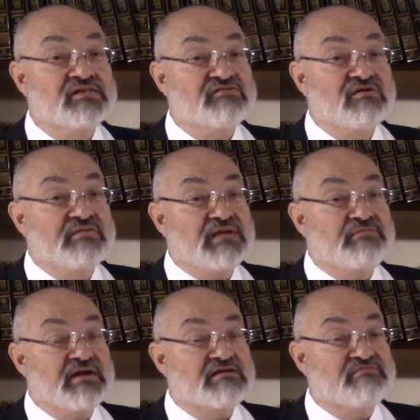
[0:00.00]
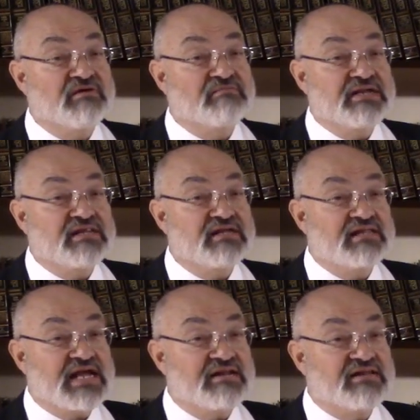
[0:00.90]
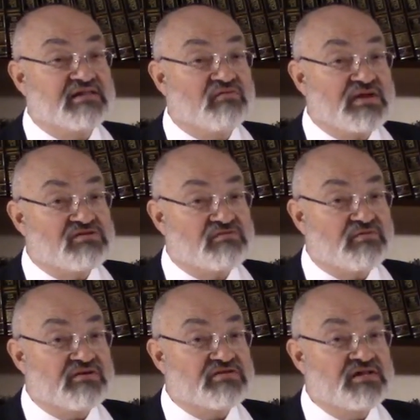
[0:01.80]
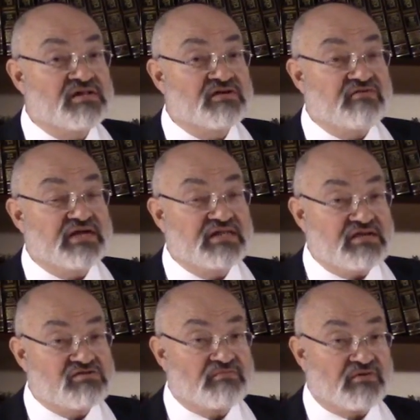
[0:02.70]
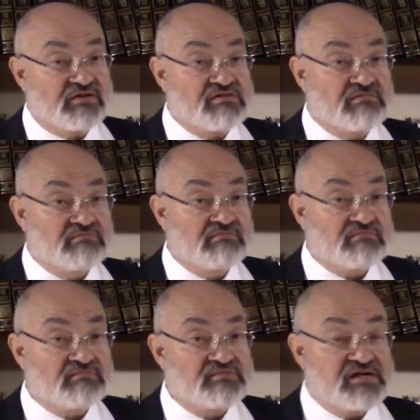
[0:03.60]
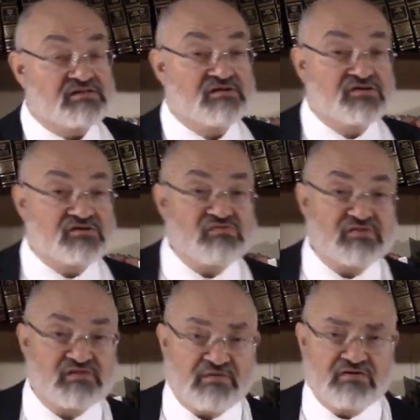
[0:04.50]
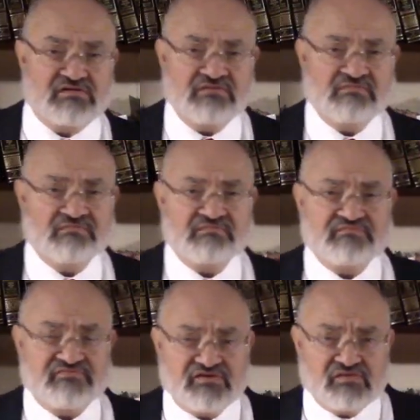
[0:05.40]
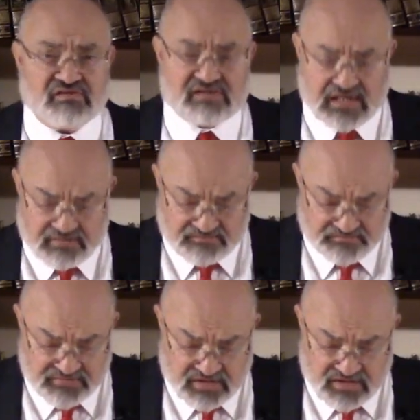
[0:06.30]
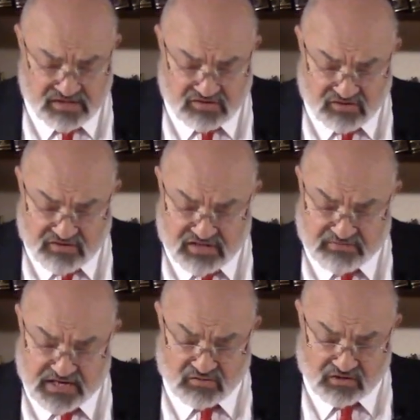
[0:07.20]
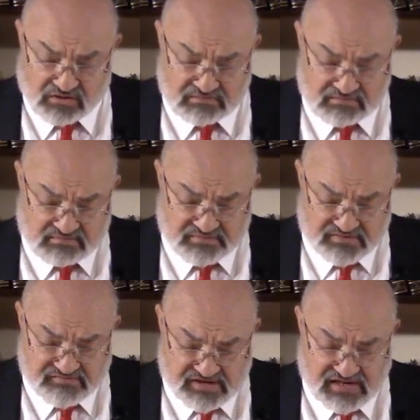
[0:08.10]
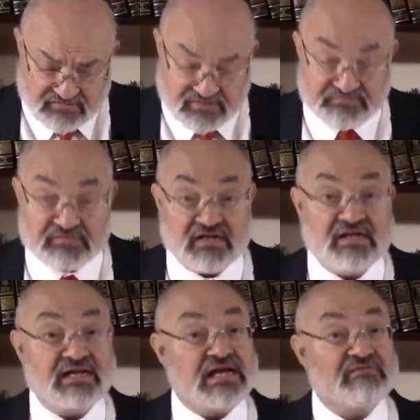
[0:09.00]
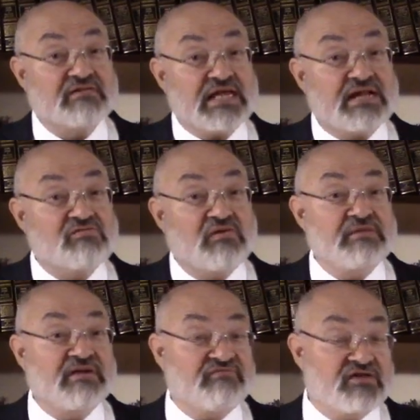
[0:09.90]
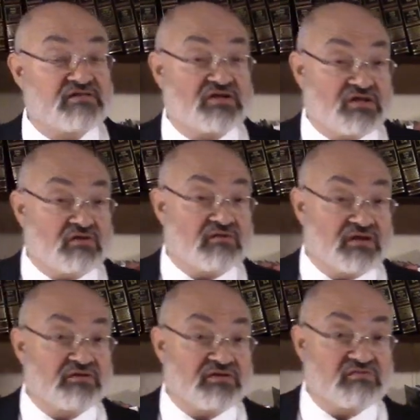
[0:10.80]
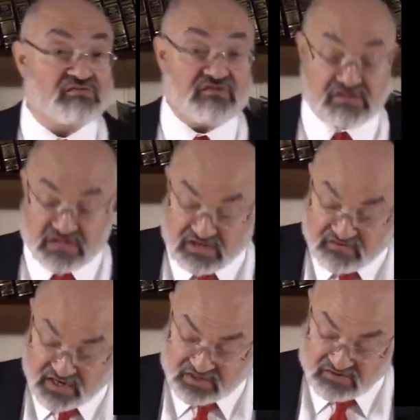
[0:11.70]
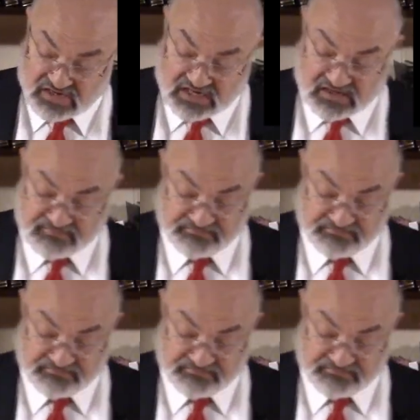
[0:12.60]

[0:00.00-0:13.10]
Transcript: The Roman Empire spoke mainly Latin in the western parts, Greek in the eastern parts. And so the Jews were exposed for a long time to a Greek-speaking world, very heavily. That is why, my friends, the Torah and other things were translated in Greek in those days.